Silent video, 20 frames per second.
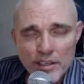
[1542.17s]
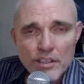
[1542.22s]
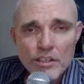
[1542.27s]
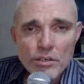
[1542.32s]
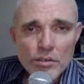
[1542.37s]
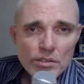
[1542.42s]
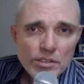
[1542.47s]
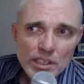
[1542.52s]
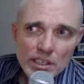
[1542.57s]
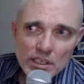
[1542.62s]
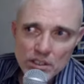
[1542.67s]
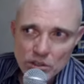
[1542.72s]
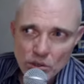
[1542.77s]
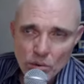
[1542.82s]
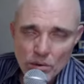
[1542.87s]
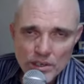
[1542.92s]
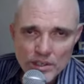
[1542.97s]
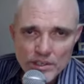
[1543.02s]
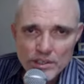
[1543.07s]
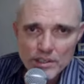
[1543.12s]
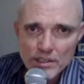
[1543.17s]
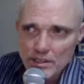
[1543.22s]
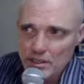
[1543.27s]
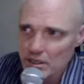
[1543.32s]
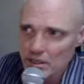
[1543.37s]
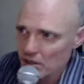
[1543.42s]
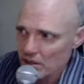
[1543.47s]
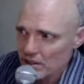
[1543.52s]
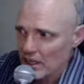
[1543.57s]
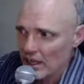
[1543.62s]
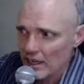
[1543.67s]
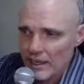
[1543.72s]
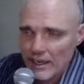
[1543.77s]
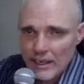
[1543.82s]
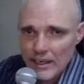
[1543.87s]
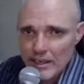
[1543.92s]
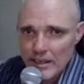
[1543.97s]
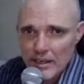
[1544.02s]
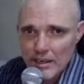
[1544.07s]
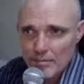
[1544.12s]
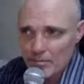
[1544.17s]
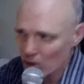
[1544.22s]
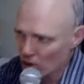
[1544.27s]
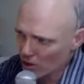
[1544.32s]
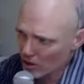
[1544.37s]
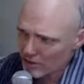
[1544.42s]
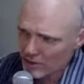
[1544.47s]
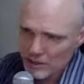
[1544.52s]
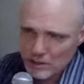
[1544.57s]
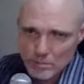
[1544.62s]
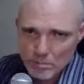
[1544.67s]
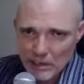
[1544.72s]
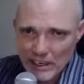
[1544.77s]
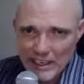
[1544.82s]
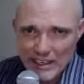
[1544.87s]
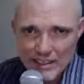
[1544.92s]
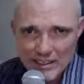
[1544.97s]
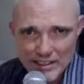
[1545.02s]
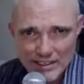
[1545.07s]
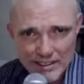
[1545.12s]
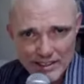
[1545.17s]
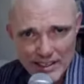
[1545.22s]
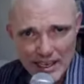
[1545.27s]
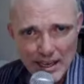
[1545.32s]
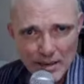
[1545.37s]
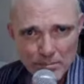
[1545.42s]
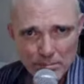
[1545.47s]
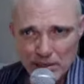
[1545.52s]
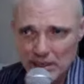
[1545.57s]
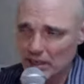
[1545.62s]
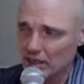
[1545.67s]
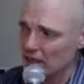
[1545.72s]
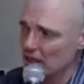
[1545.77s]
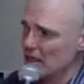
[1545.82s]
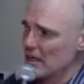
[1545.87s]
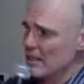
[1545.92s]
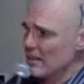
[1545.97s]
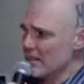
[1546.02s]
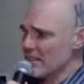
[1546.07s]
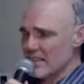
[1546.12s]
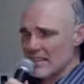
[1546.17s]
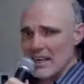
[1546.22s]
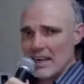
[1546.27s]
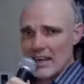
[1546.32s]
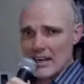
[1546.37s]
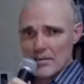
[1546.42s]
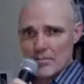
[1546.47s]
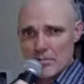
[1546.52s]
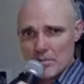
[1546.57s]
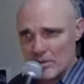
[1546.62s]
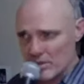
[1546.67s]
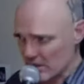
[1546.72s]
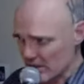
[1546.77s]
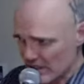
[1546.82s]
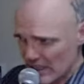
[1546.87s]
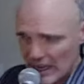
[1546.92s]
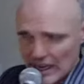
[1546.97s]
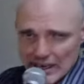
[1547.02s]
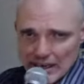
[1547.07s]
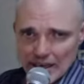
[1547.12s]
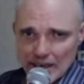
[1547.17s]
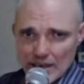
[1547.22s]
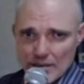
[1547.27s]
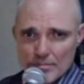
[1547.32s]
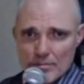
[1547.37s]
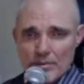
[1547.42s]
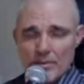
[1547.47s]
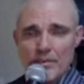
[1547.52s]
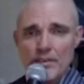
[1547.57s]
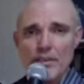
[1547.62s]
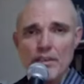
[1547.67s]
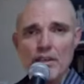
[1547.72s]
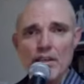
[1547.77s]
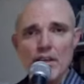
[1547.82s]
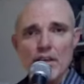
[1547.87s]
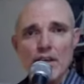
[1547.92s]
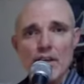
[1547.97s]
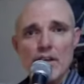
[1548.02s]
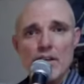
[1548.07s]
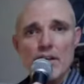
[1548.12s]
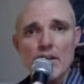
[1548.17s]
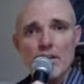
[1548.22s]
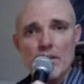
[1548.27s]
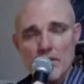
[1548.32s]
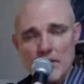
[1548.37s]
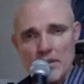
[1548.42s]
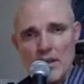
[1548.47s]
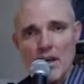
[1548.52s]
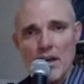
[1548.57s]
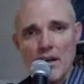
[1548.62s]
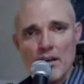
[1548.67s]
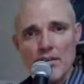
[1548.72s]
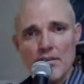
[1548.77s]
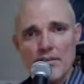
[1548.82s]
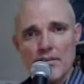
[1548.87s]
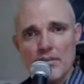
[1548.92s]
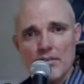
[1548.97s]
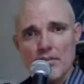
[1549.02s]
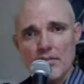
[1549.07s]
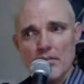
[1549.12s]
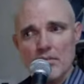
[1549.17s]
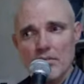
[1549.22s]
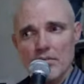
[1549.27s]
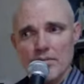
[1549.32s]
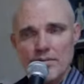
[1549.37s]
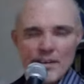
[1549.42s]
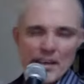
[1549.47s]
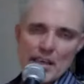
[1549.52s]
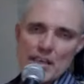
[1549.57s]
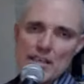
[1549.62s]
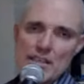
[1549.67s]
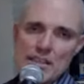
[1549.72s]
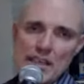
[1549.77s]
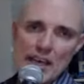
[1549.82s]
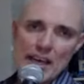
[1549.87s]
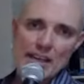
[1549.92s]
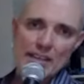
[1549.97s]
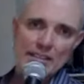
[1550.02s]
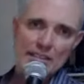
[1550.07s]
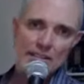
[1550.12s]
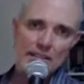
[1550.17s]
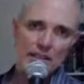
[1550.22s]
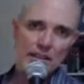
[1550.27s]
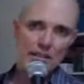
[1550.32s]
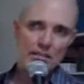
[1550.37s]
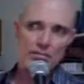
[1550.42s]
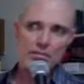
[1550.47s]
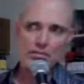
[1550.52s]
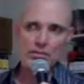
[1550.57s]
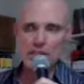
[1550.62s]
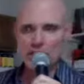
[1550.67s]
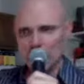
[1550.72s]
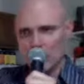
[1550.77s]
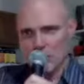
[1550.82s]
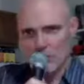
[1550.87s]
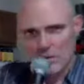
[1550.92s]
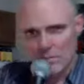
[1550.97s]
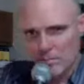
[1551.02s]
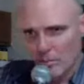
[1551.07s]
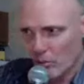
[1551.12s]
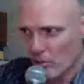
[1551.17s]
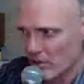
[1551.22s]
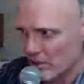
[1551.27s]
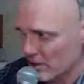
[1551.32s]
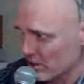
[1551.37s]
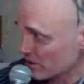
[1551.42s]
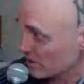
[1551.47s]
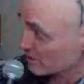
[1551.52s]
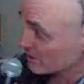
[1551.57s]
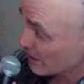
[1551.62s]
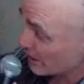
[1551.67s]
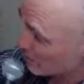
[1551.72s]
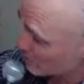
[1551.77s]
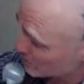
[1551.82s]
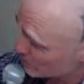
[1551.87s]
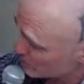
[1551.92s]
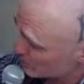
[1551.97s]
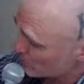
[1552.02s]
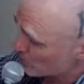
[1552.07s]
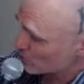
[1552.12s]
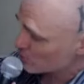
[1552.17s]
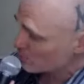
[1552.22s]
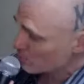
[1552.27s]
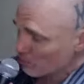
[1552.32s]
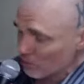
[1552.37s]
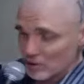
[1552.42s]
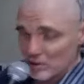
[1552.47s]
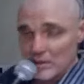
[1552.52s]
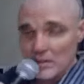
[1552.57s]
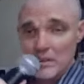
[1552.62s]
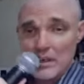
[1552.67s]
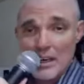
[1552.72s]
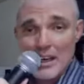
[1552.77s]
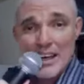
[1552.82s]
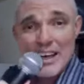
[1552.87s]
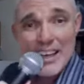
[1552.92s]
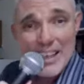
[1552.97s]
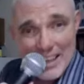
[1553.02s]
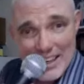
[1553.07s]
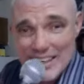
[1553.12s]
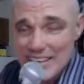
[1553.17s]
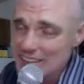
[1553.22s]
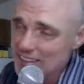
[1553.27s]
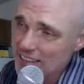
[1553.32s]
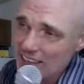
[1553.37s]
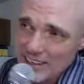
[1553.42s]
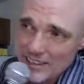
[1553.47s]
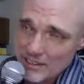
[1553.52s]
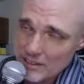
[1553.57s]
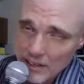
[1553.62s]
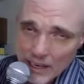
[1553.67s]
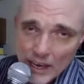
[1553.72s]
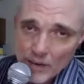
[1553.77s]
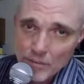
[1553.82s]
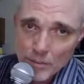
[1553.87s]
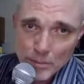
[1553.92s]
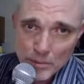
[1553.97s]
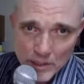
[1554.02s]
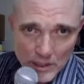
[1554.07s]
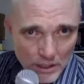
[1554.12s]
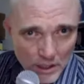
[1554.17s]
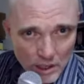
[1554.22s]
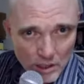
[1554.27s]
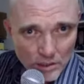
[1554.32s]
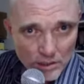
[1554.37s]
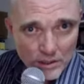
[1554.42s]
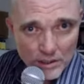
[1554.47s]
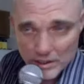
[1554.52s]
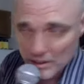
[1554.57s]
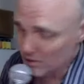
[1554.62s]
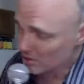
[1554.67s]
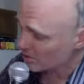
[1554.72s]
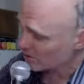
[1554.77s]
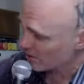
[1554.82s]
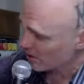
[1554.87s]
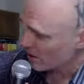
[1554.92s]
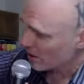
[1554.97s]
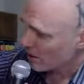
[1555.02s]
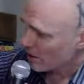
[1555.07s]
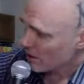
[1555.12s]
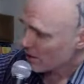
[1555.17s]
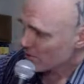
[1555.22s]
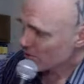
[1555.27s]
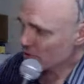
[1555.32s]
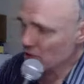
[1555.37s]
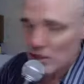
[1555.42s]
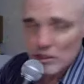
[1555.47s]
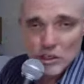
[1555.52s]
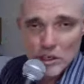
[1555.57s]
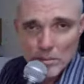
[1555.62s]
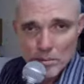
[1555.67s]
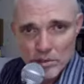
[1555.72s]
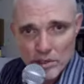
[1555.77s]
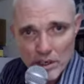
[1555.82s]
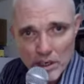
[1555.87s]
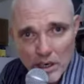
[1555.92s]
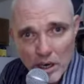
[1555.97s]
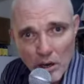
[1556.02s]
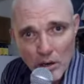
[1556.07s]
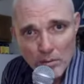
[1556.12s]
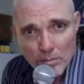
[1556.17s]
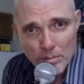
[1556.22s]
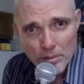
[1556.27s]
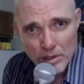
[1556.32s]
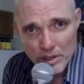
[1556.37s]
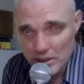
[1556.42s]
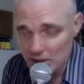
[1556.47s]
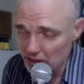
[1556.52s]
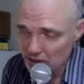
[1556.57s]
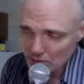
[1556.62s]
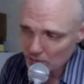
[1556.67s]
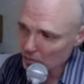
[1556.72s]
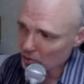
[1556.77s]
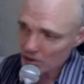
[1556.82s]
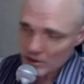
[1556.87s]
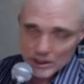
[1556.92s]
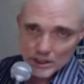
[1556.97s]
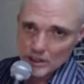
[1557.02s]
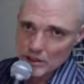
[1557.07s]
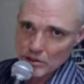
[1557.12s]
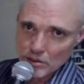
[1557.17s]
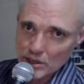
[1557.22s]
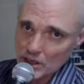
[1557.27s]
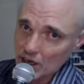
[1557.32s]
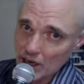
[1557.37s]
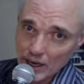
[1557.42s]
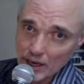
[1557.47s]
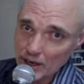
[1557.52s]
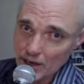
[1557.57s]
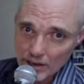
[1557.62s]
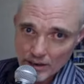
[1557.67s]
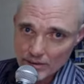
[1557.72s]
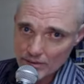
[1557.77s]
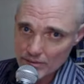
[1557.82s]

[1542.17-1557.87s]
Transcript: using sources that are telling him, oh, this plant is that plant. This animal is that animal. Yeah, fantastic. This one's poisonous. That was the most poisonous. He says that everybody knows the Egyptian cobra is the one that you can't